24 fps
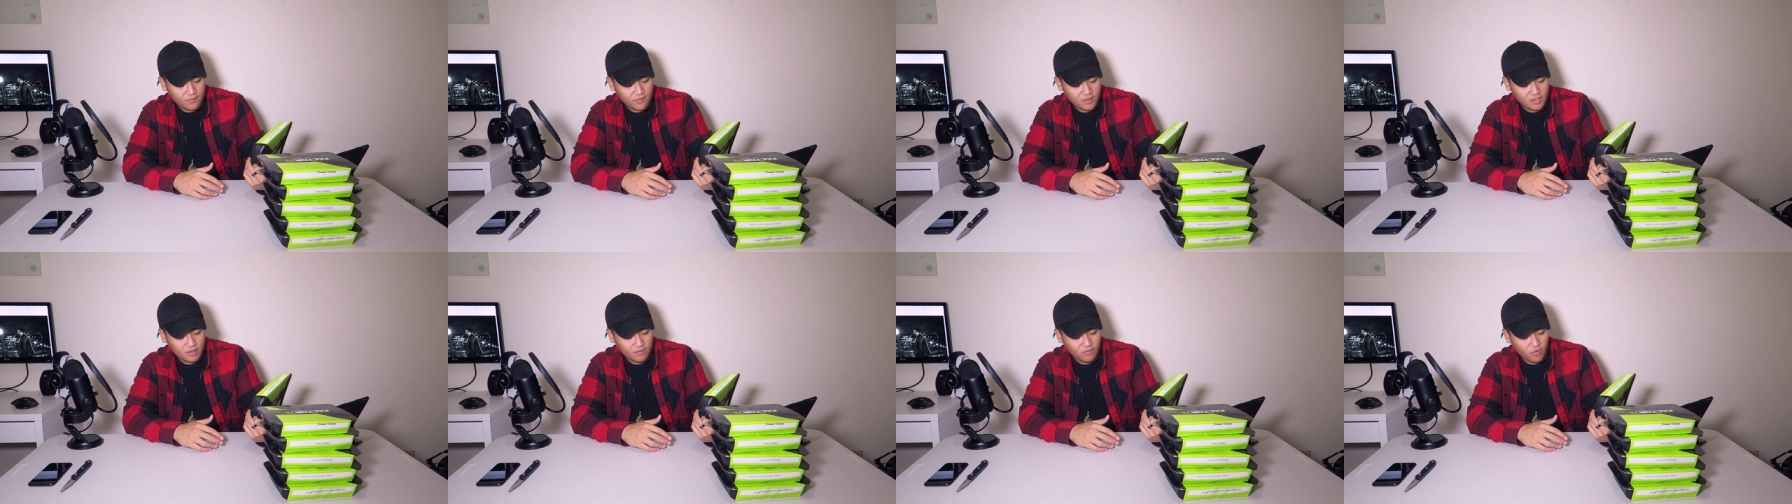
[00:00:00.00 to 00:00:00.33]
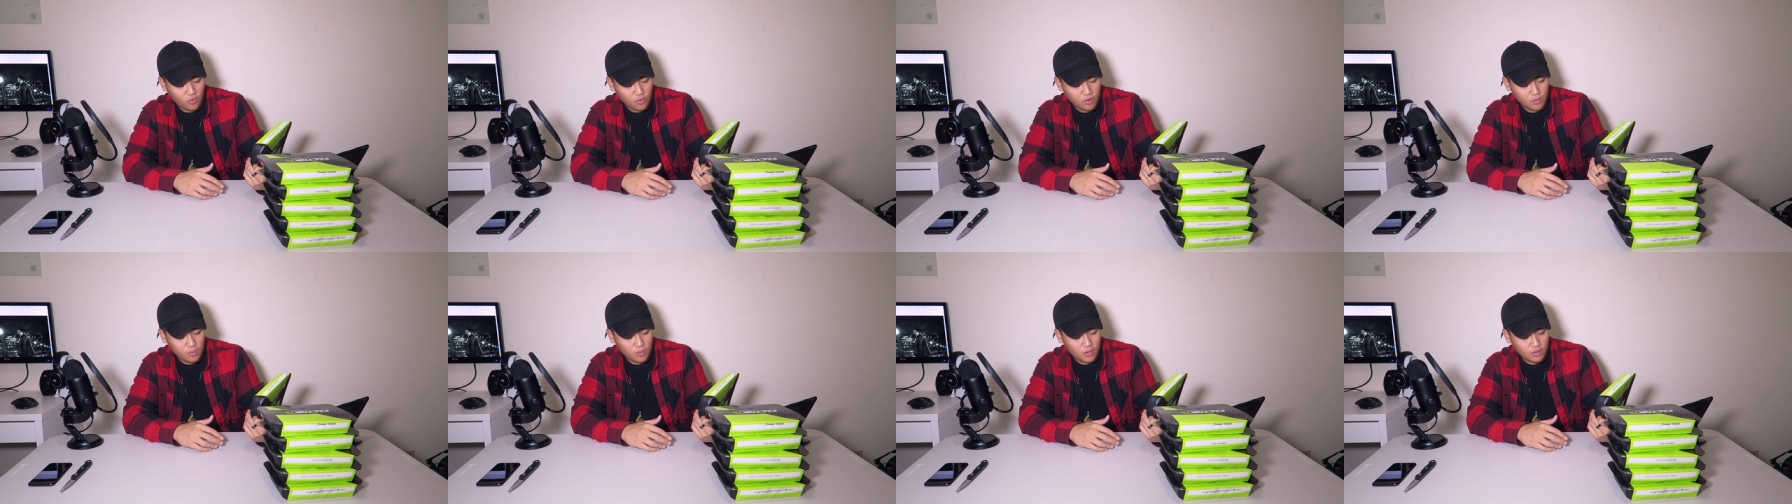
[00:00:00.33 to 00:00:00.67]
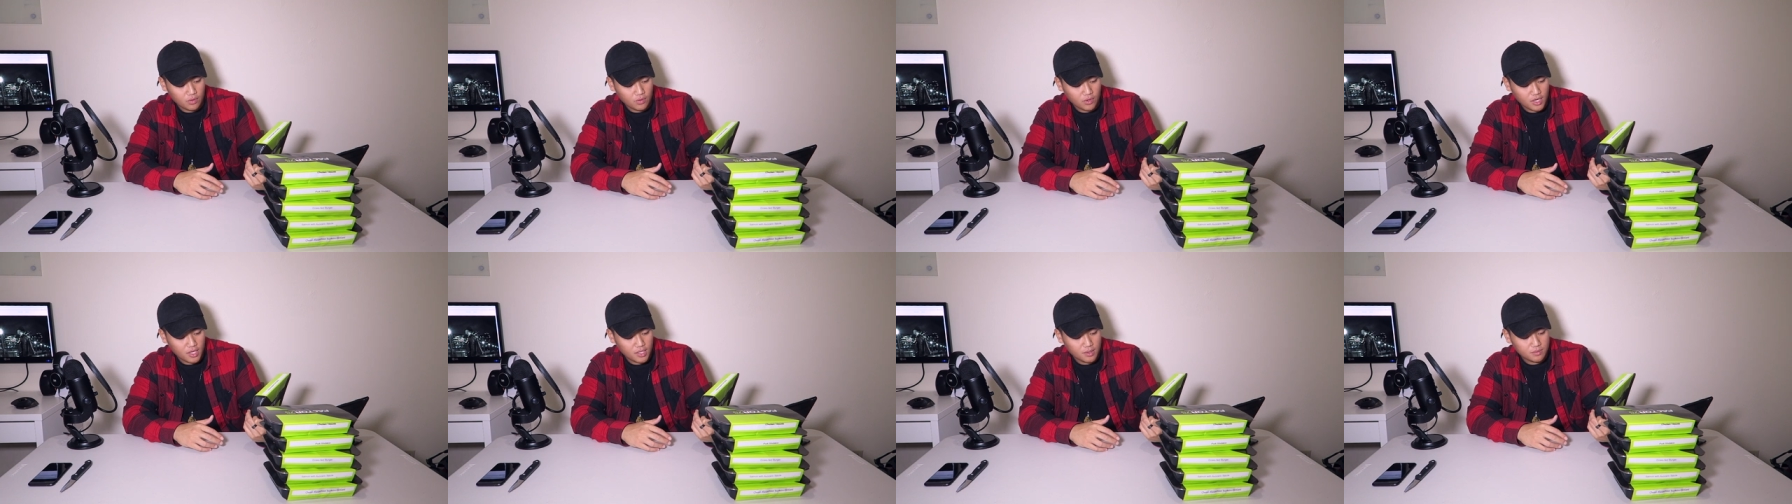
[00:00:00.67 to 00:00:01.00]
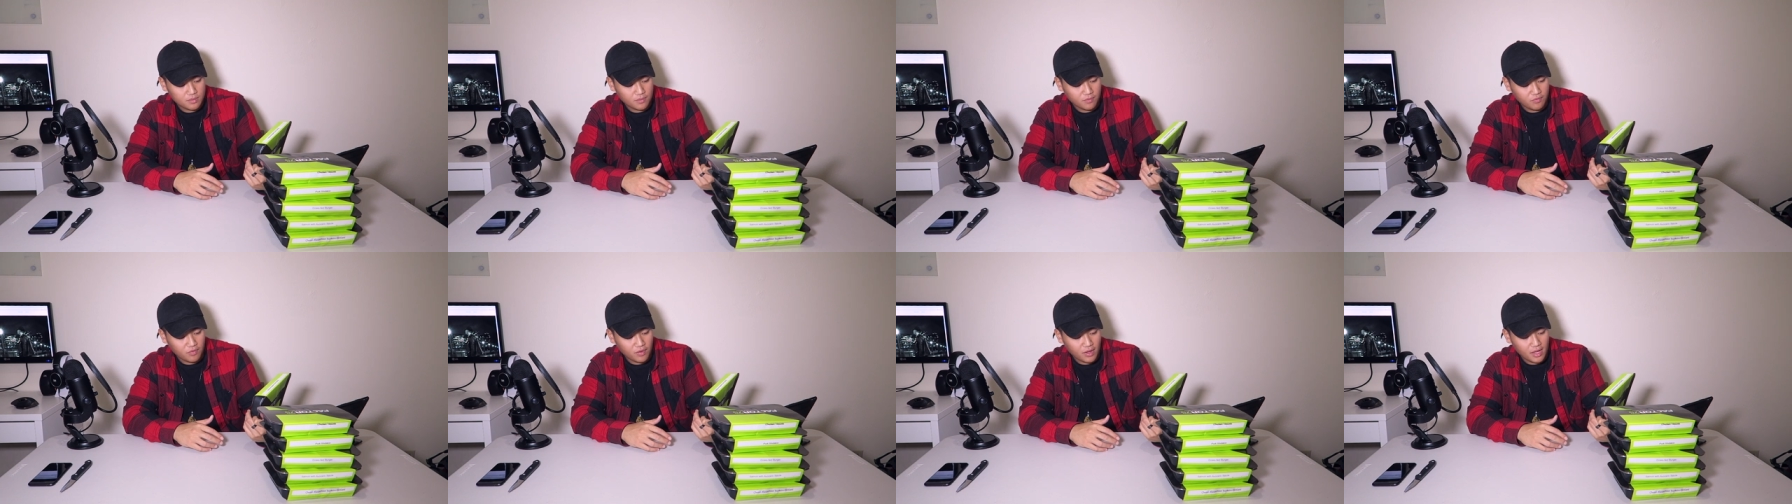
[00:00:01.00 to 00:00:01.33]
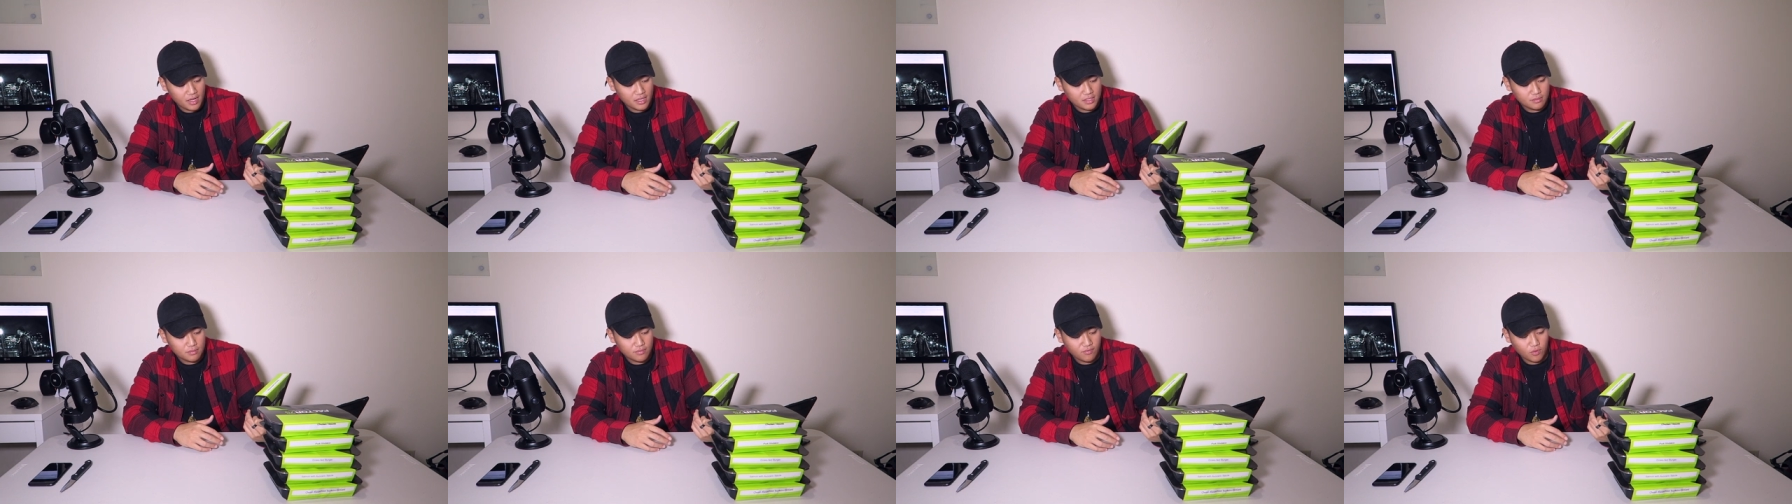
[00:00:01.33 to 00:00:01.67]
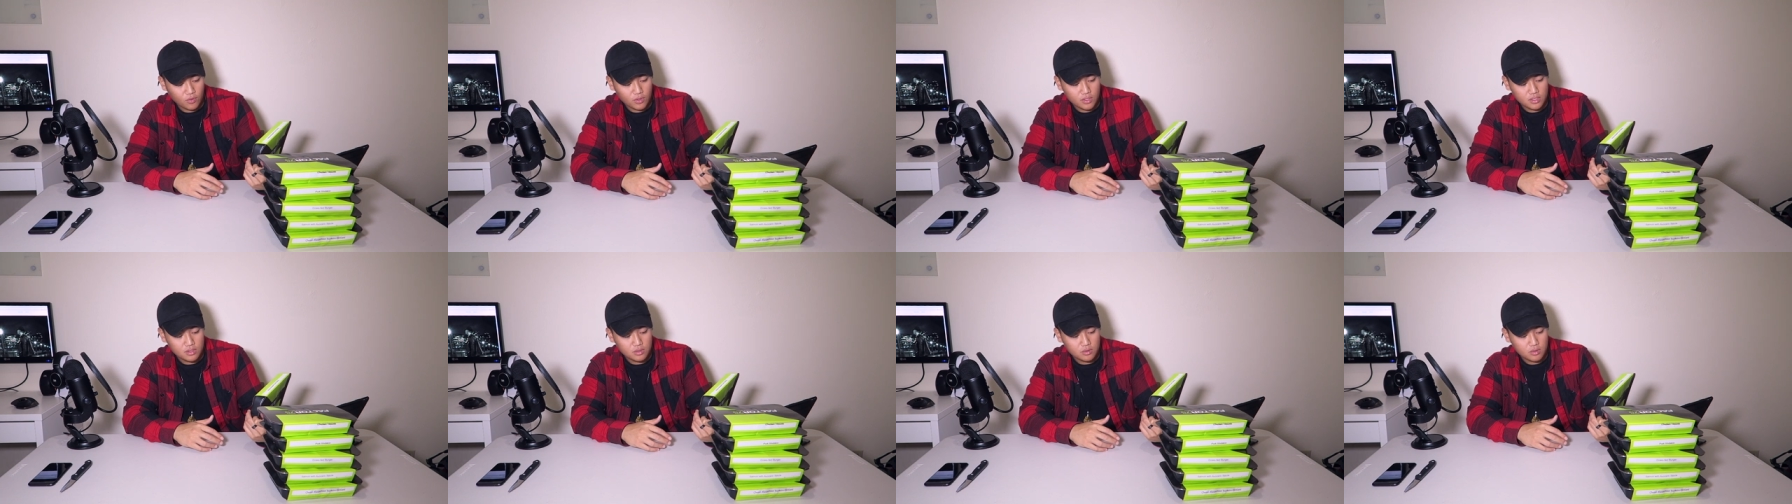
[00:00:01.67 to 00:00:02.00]
41 grams of fats,
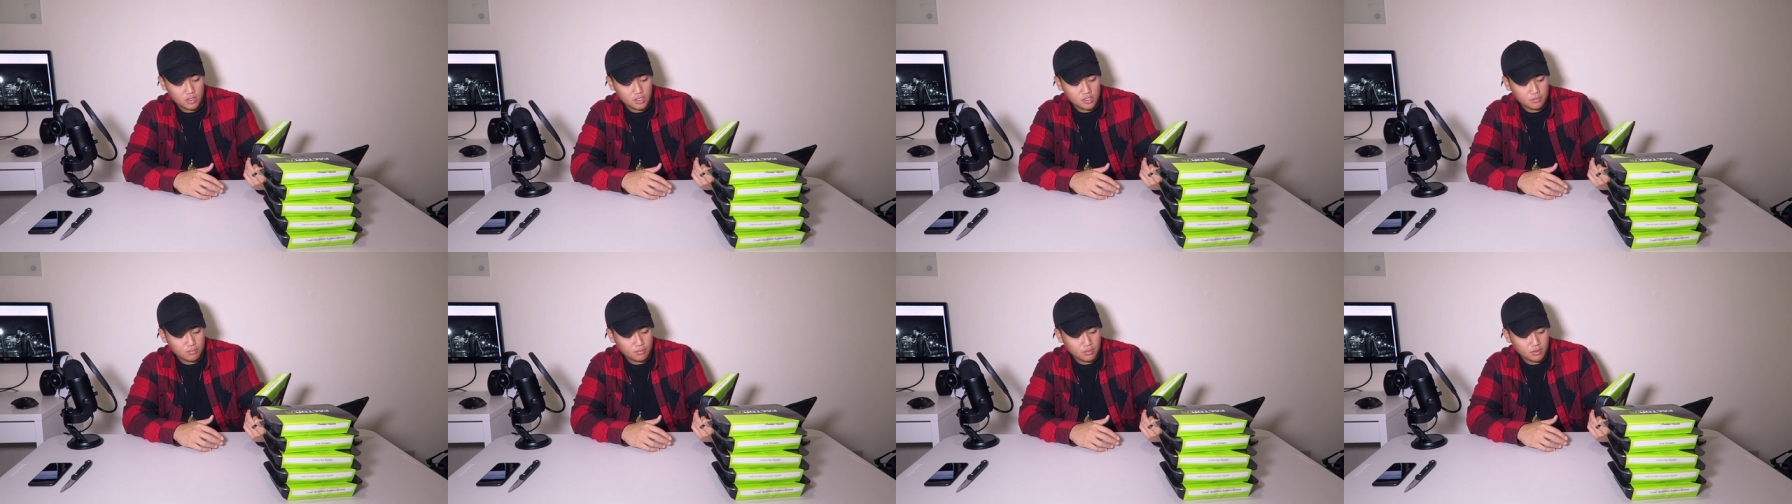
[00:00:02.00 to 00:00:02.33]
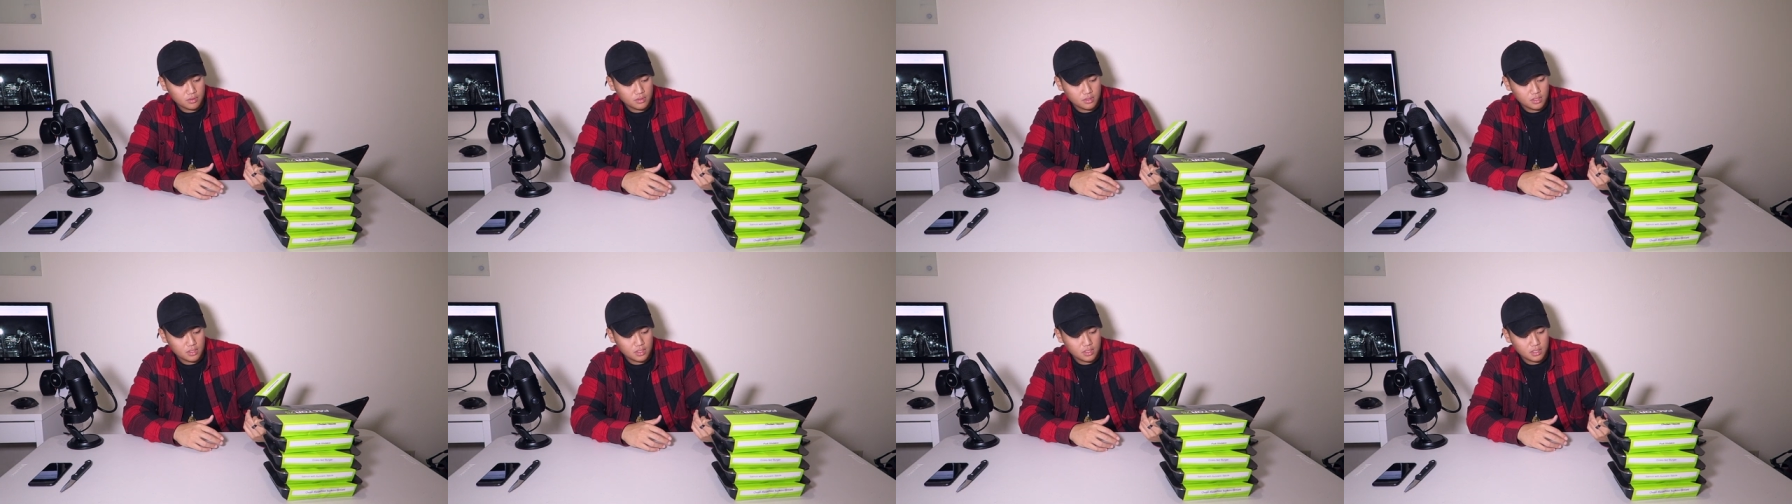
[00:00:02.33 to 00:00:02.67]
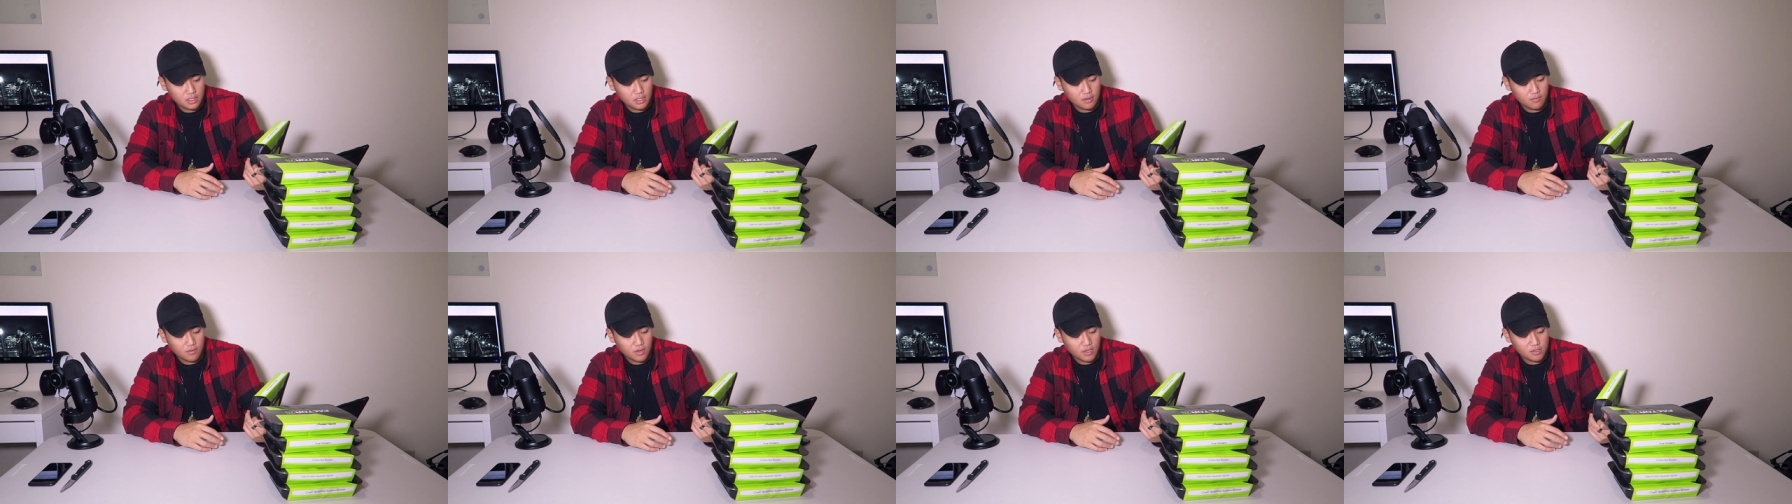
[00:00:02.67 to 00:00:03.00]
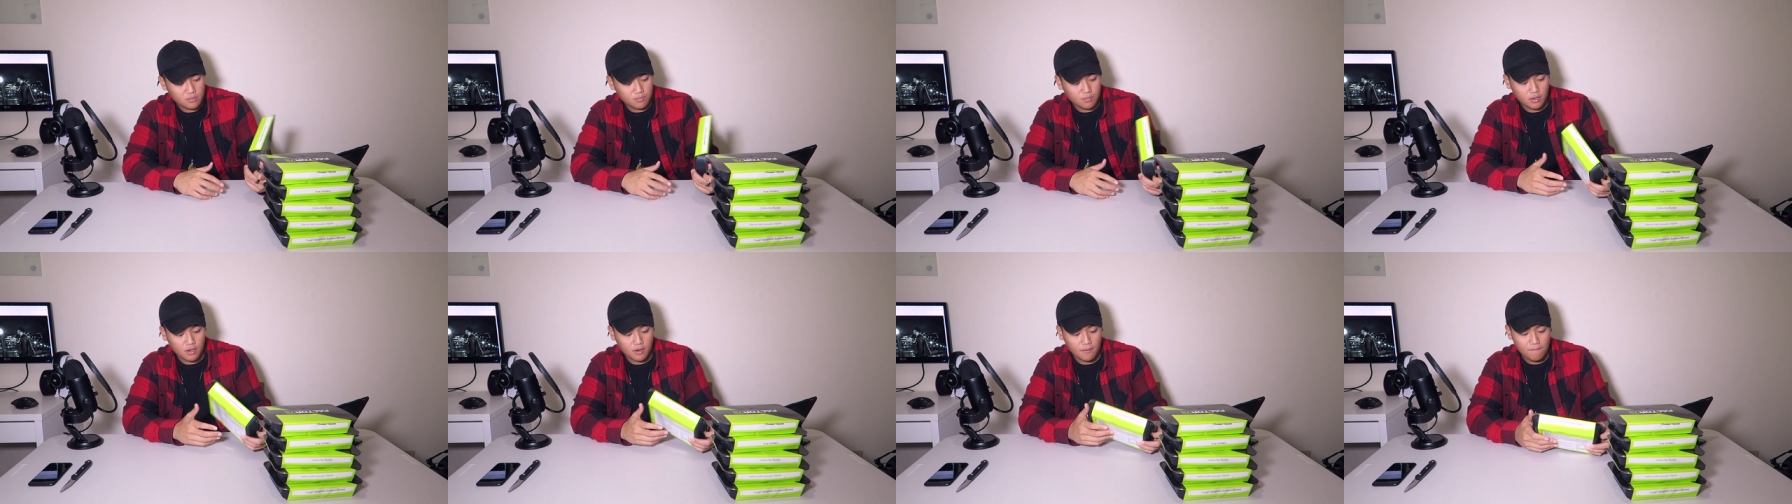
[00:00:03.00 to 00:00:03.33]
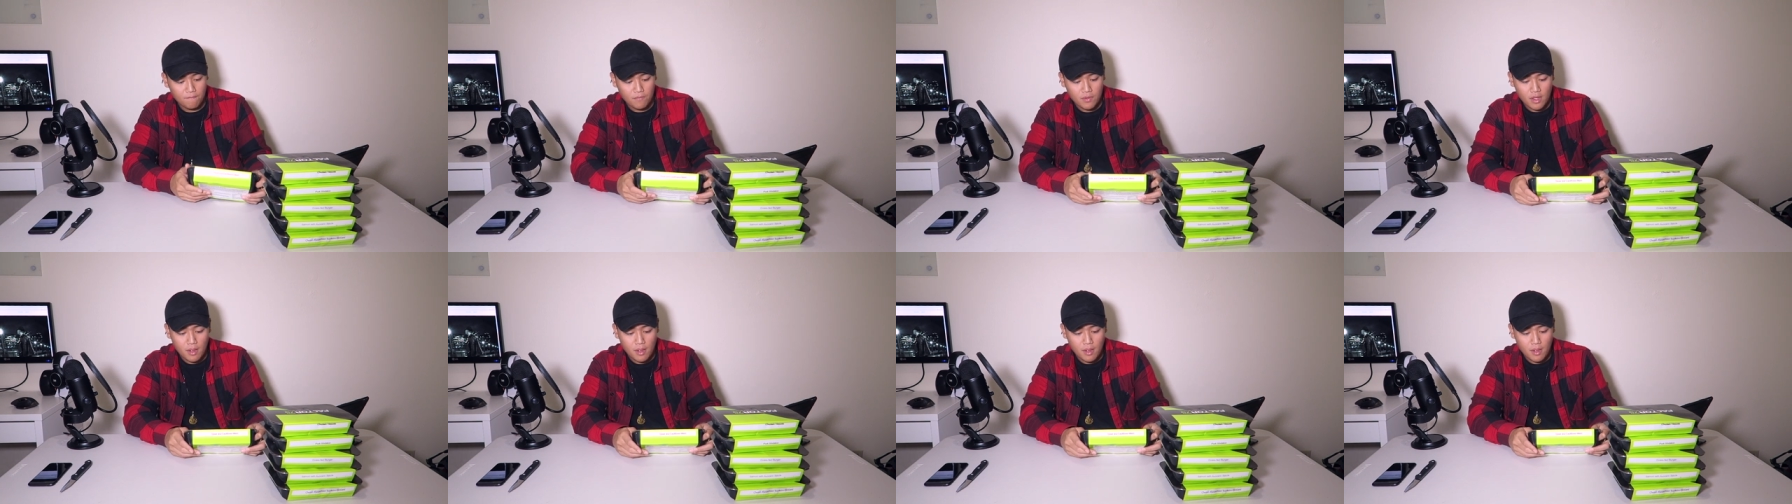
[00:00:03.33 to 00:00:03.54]
42 grams of proteins, 11 grams of carb.